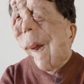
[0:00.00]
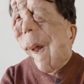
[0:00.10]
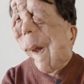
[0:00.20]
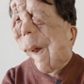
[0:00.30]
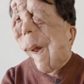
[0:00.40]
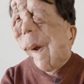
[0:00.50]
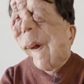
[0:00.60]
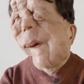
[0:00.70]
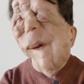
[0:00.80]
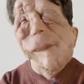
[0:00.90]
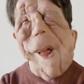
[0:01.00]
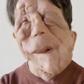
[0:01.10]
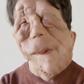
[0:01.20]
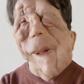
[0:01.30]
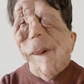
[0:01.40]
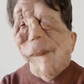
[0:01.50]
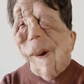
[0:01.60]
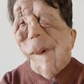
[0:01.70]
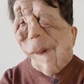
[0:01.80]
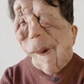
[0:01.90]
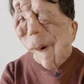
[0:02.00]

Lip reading: And like, this is why we make fun of you.